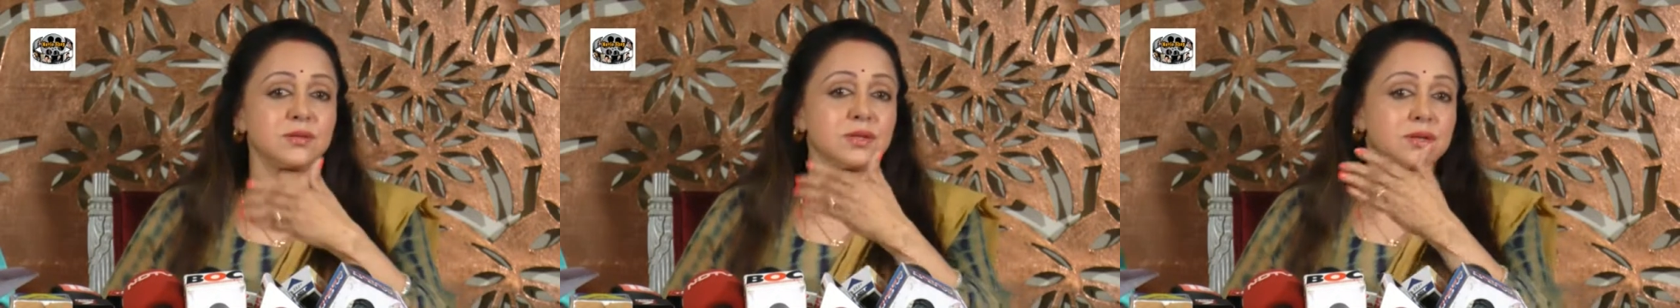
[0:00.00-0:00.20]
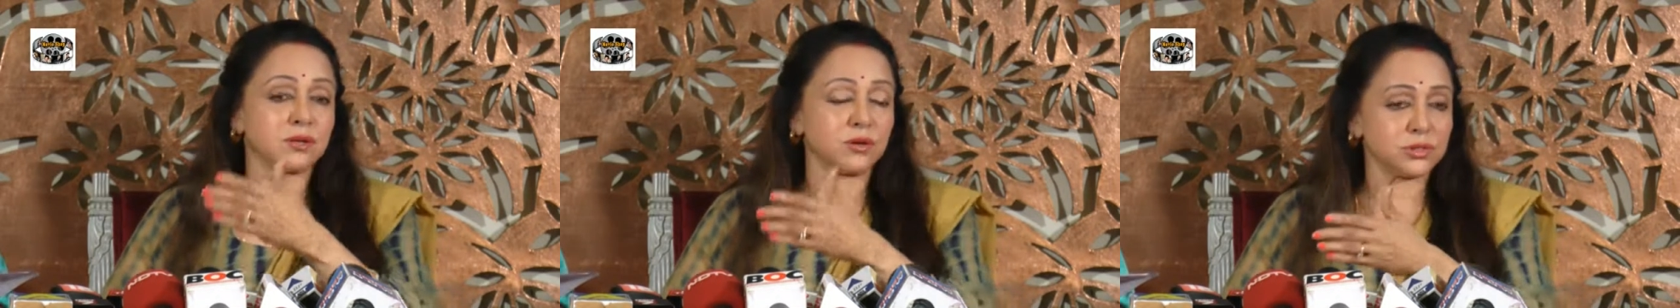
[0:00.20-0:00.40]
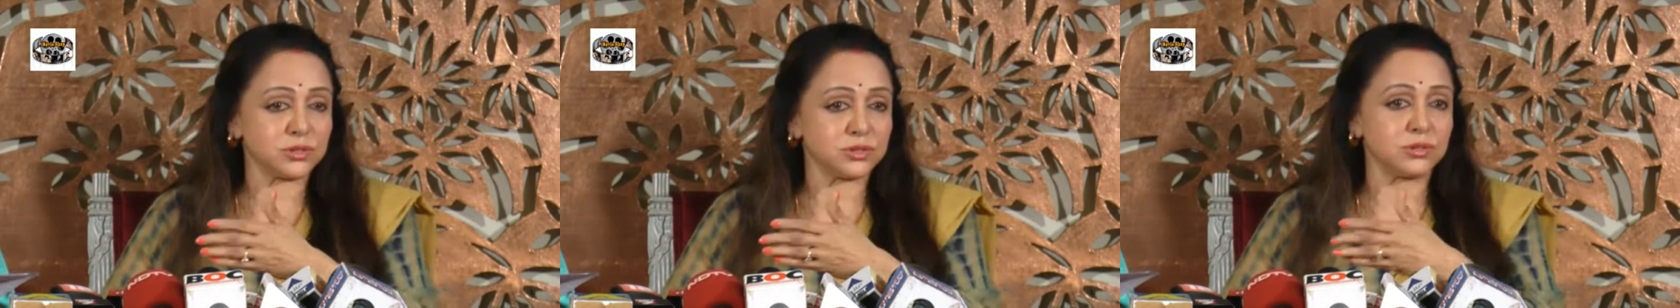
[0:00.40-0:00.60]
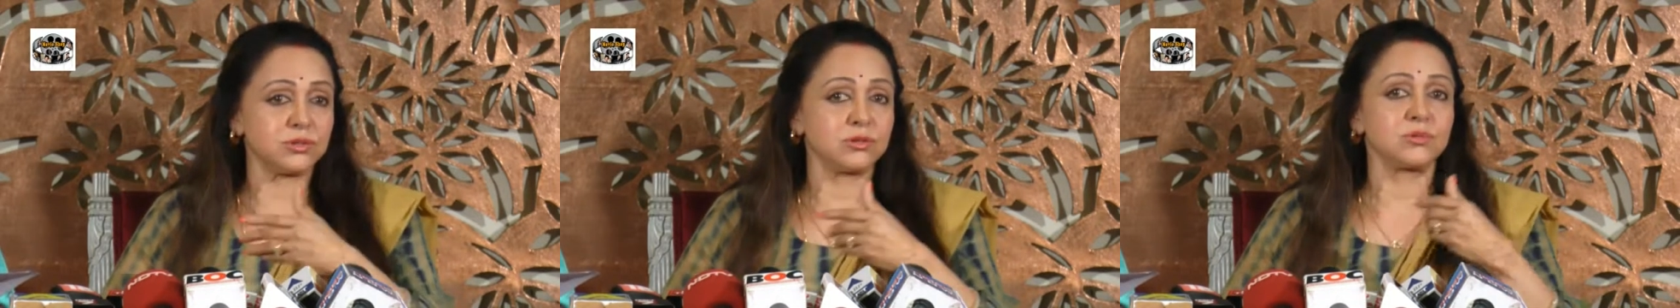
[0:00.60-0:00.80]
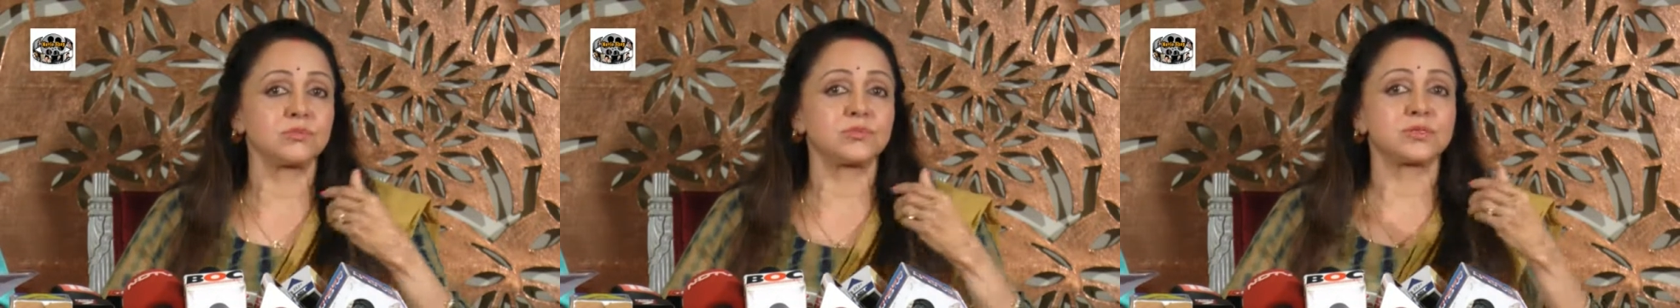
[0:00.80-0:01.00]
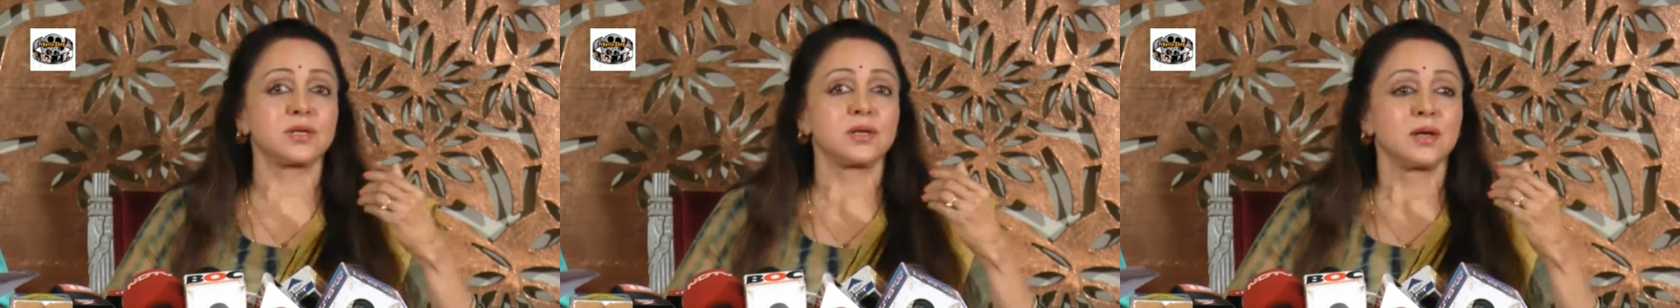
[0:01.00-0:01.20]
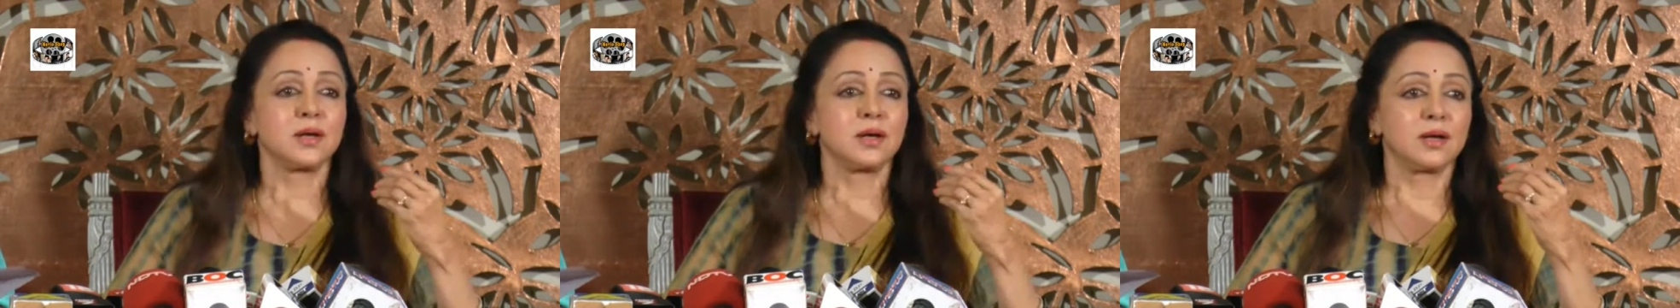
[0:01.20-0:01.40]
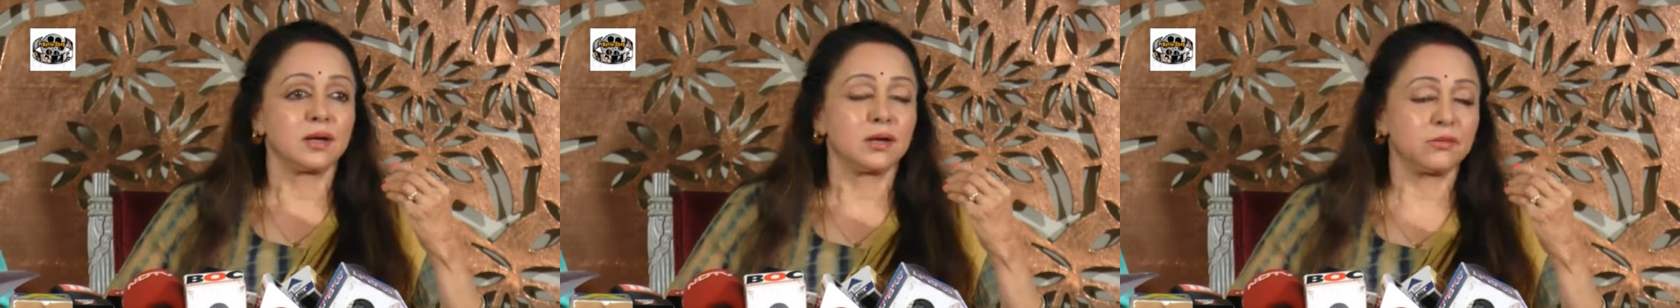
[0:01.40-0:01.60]
the costumes,
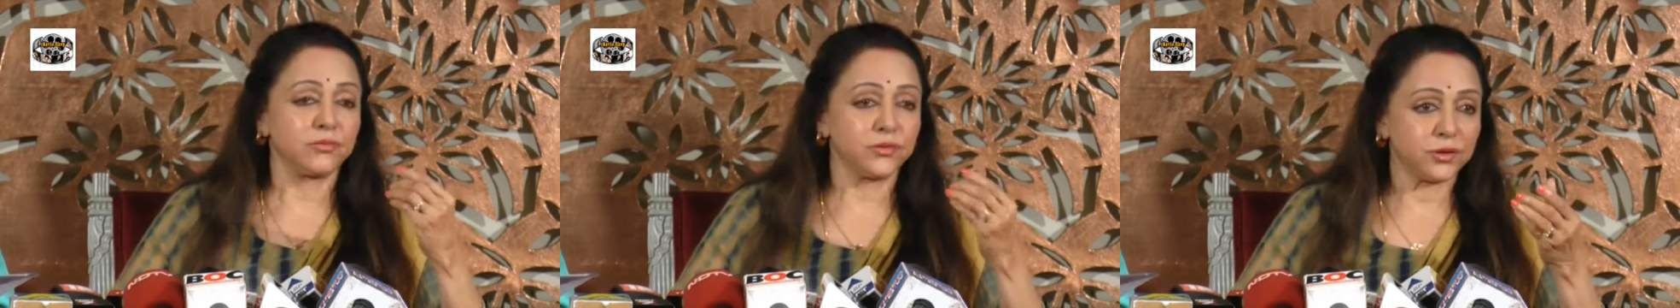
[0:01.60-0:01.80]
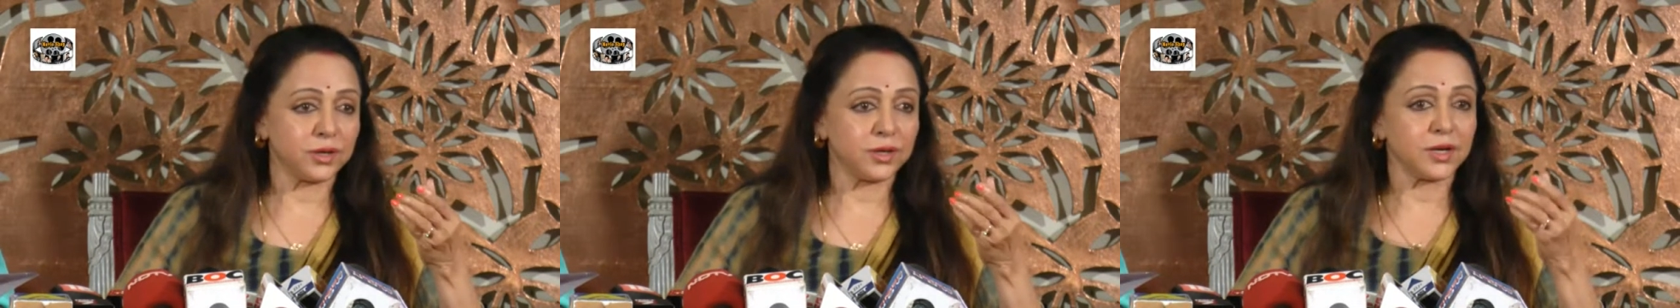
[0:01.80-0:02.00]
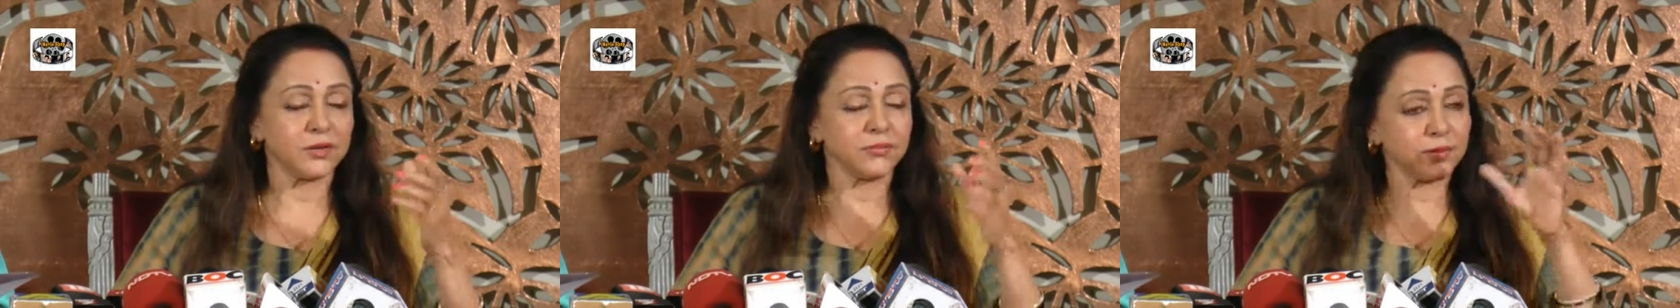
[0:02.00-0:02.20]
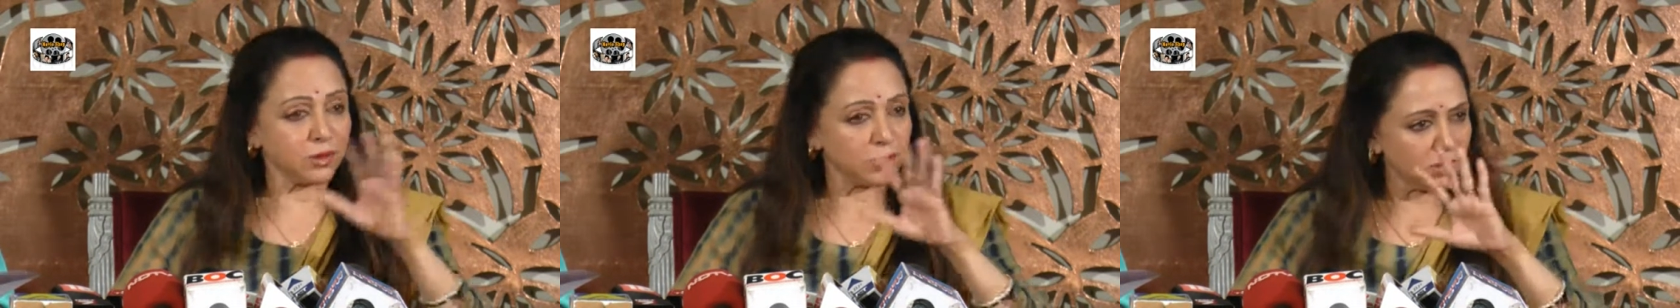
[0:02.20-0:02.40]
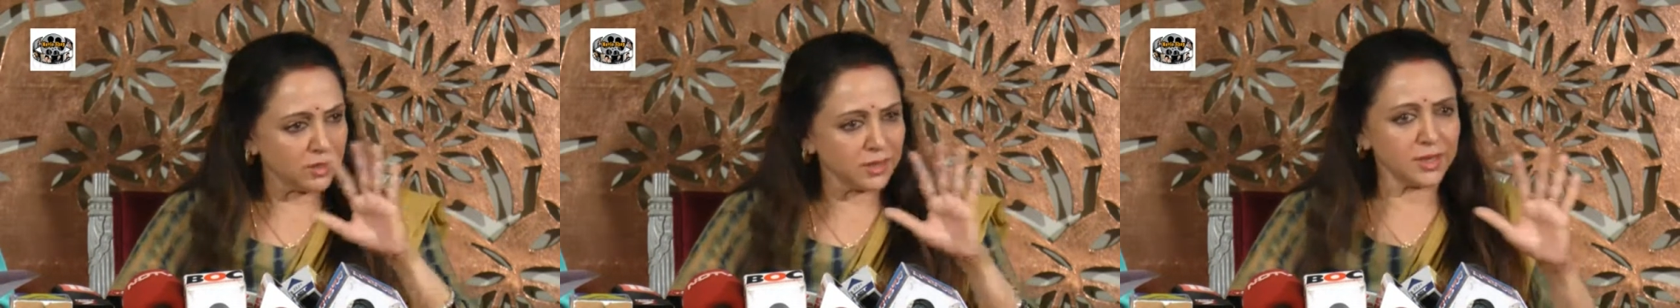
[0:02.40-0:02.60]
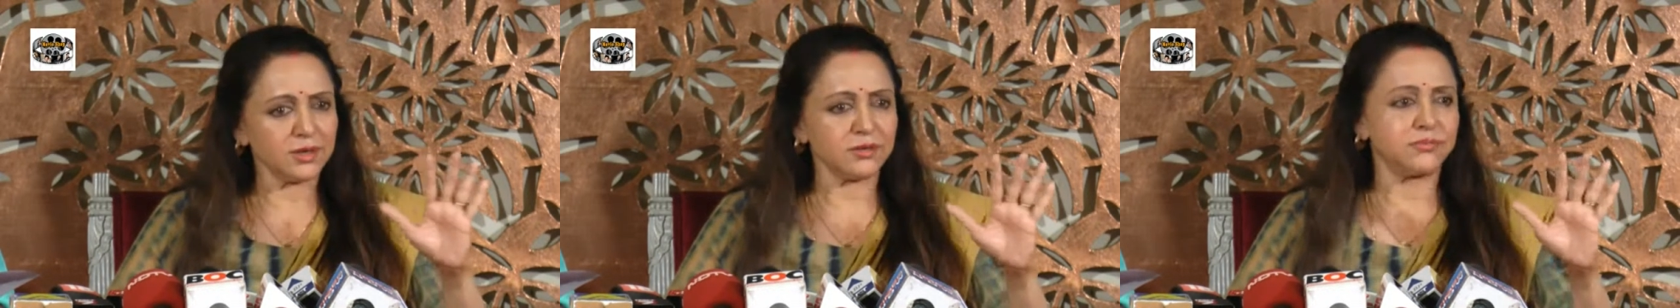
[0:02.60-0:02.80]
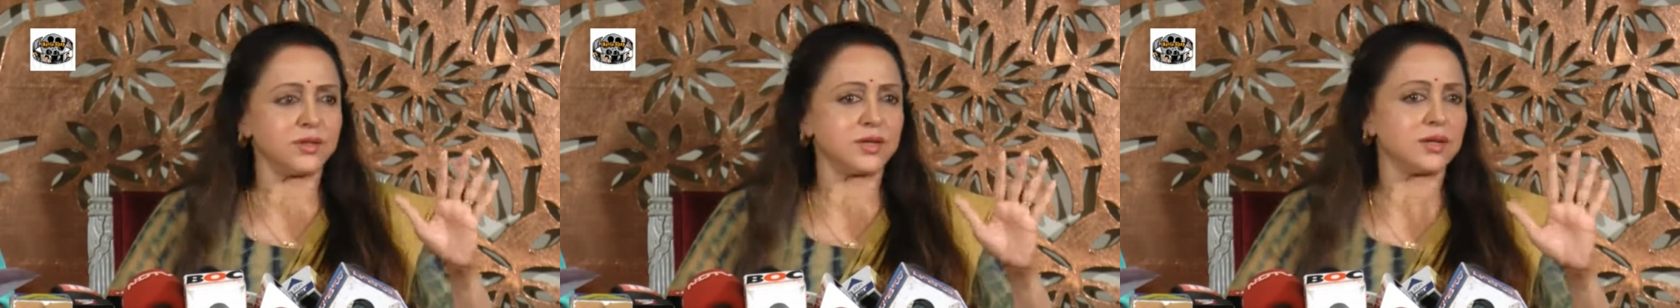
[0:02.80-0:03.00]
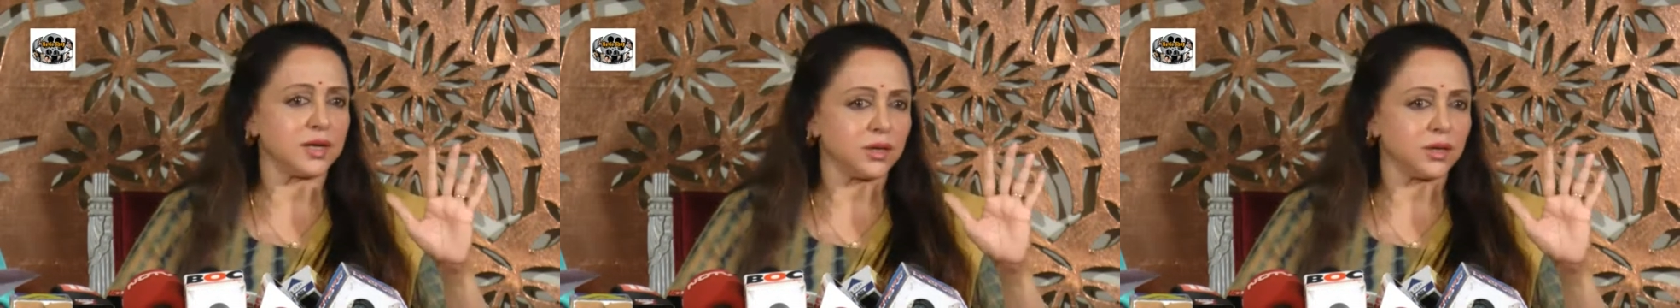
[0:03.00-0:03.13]
photography, all kind of thing.